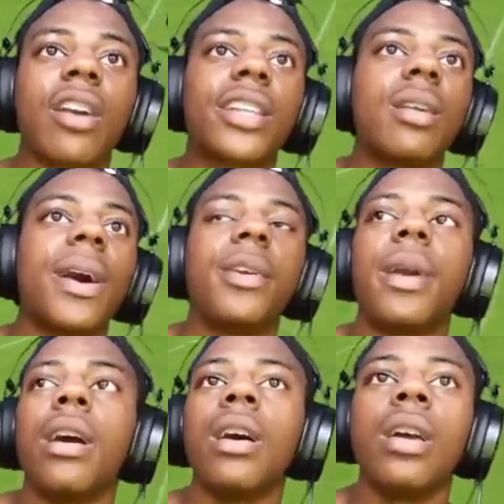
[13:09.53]
to your mother,
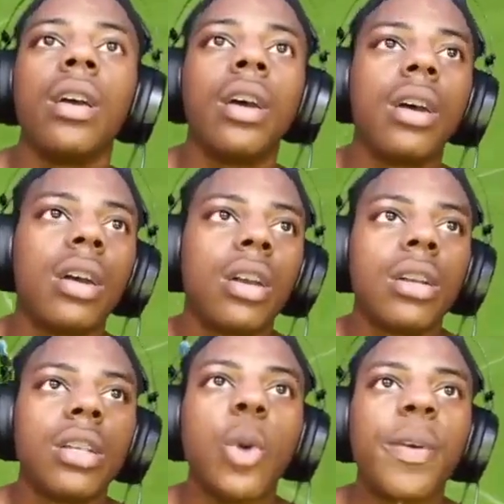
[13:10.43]
bro.
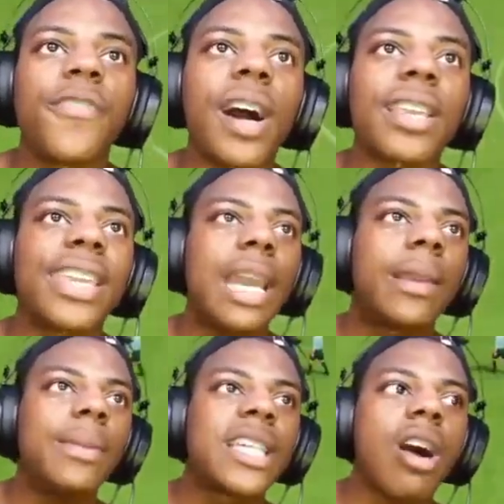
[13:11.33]
Stupid fucking kid,
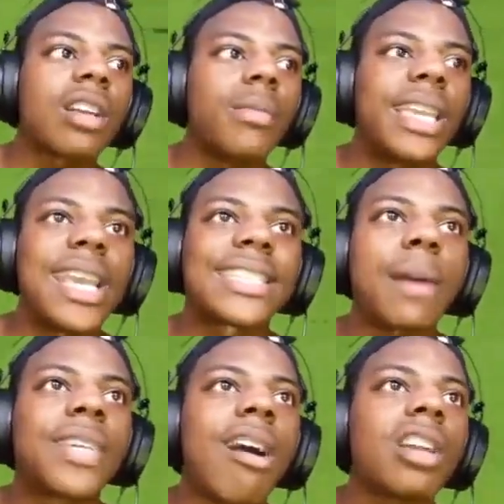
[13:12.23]
keep talking to me. Kid,
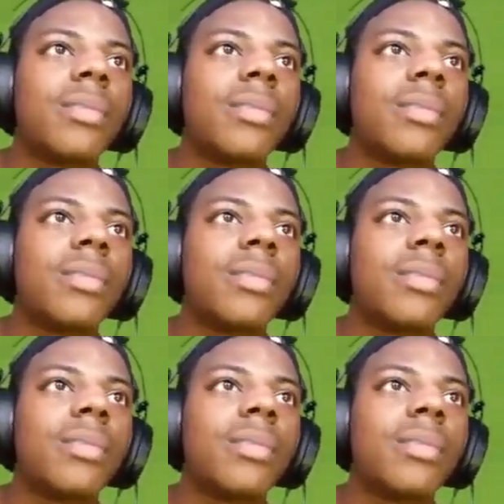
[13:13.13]
stop talking.